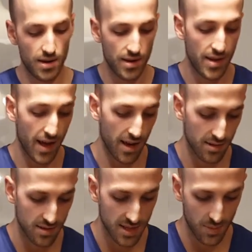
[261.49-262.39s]

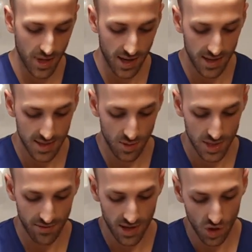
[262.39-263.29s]
Then something else I
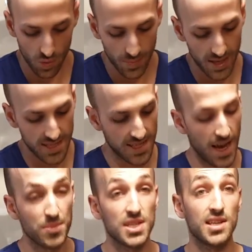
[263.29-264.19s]
always have at home is
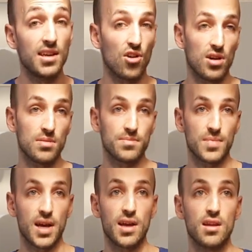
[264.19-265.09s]
MCT oil.
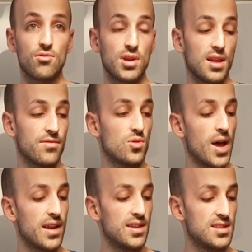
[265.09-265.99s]
I really love to
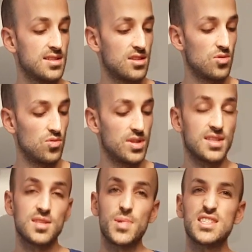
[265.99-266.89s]
add this to. This
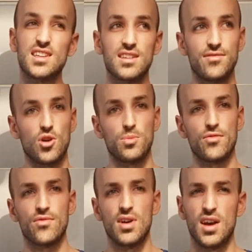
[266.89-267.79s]
is basically a
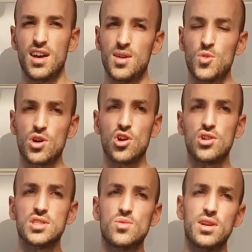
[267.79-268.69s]
more
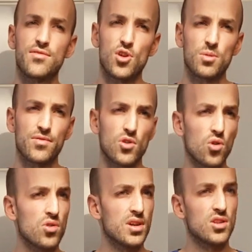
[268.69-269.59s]
concentrated form of
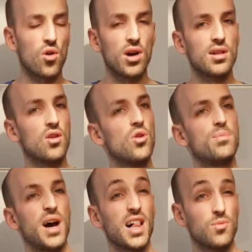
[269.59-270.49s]
coconut oil or
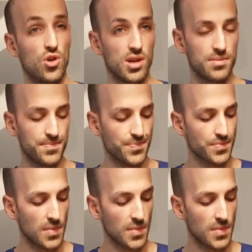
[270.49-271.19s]
palm oil.